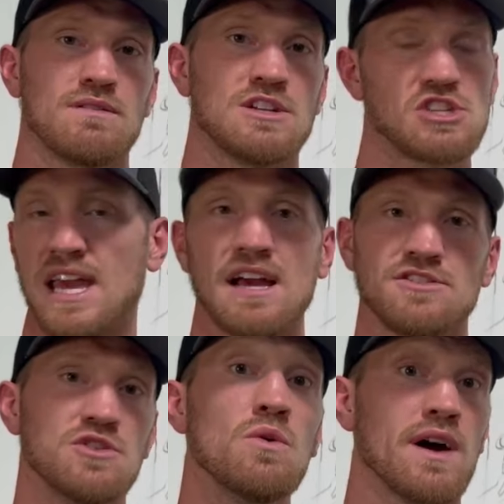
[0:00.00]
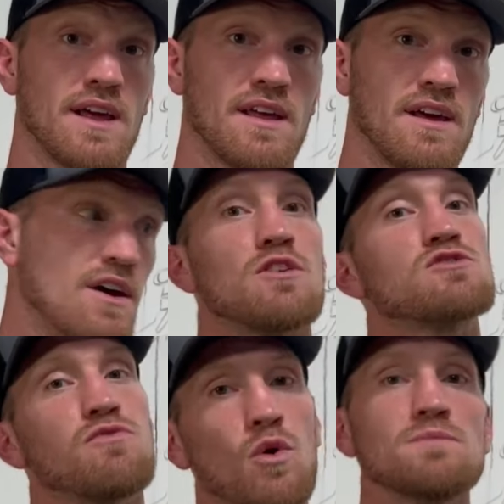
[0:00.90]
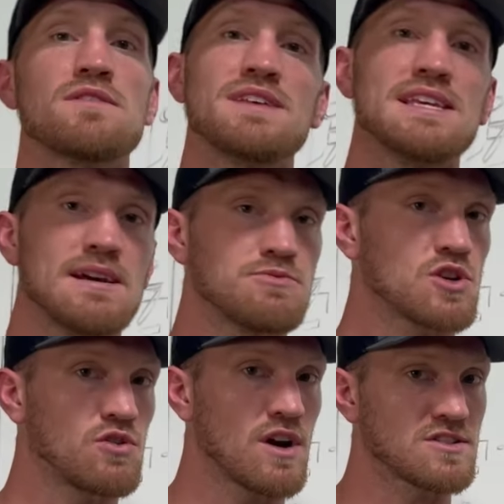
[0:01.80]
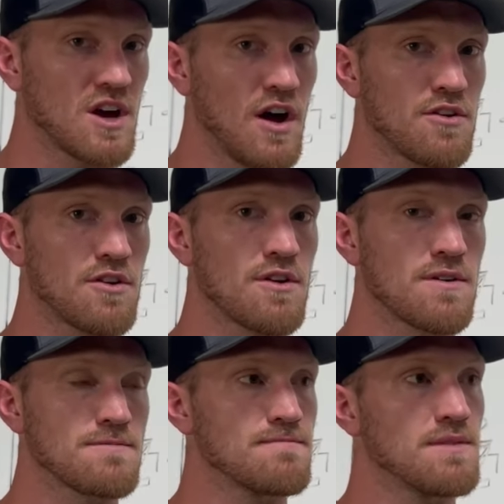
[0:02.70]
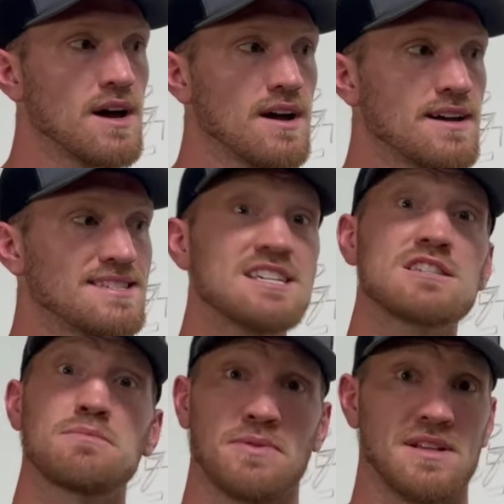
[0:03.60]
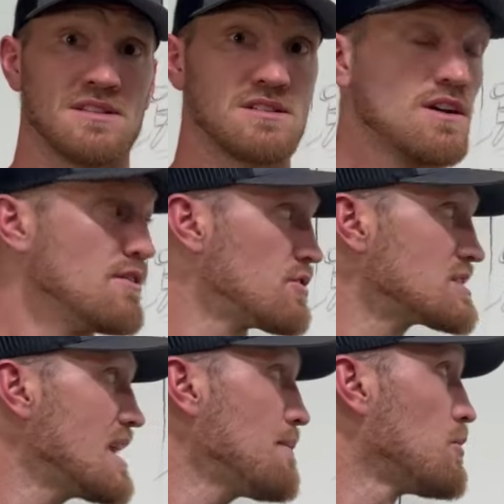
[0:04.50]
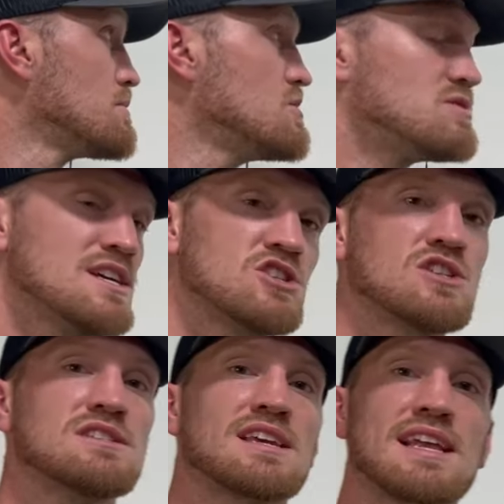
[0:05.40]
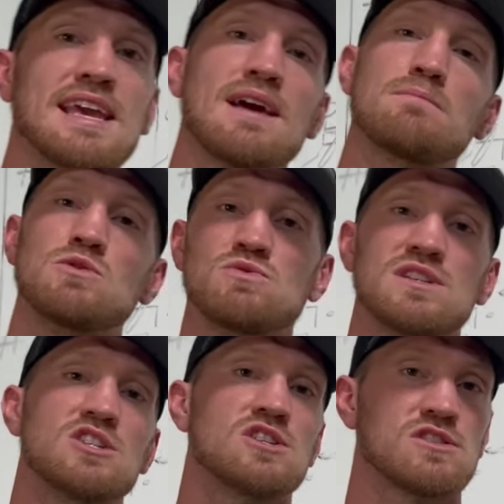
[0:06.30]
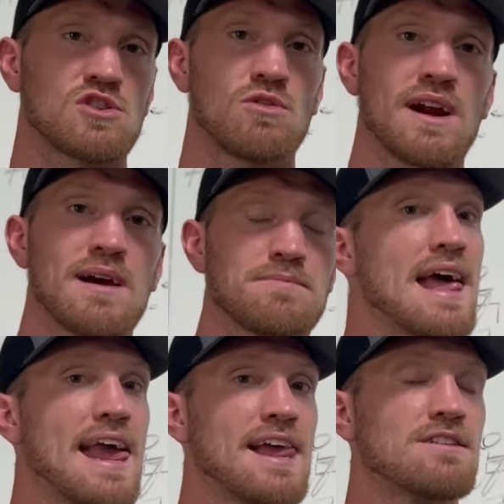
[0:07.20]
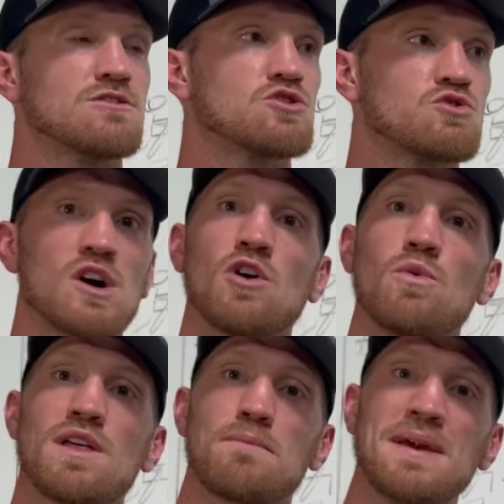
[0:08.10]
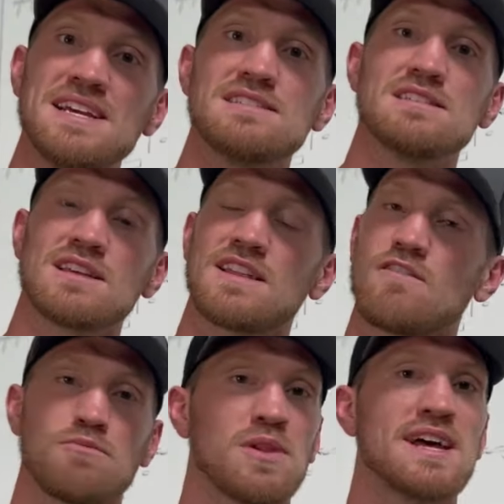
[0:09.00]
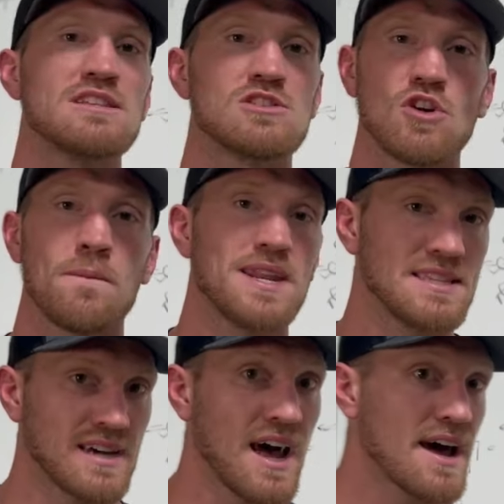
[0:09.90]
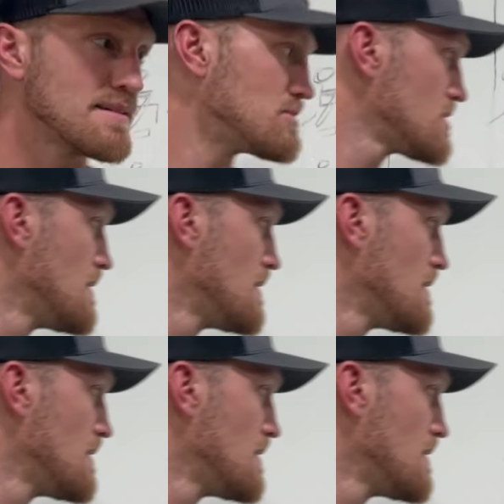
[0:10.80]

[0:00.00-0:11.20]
They just can't do it. There's forms of the yips across other disciplines. For example, musicians can get musician's cramp and struggle with pieces that they've played so many times.